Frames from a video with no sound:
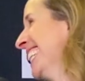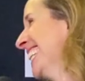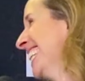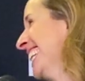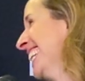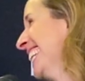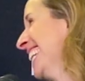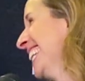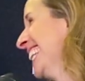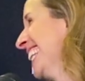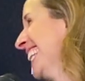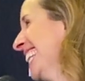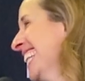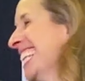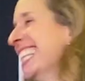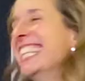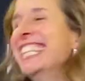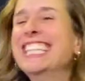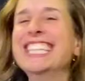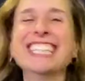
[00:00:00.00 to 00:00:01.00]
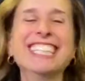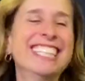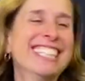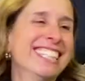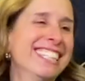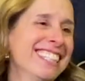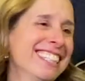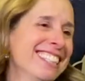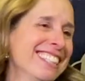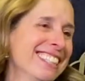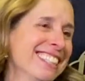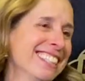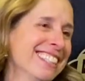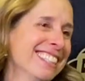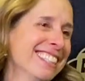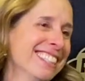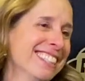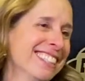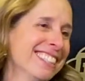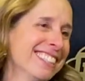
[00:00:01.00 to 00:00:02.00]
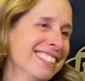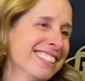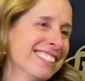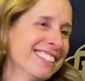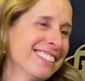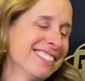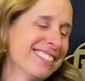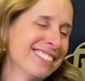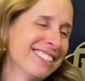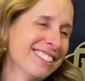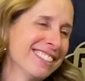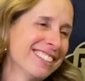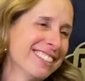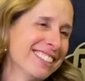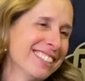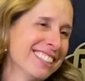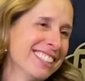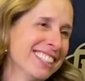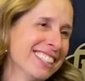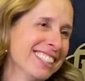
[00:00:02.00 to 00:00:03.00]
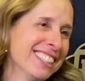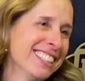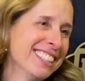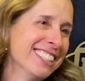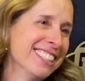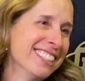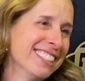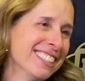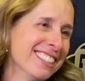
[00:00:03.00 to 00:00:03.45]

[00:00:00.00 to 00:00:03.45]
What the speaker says: The person shown says nothing.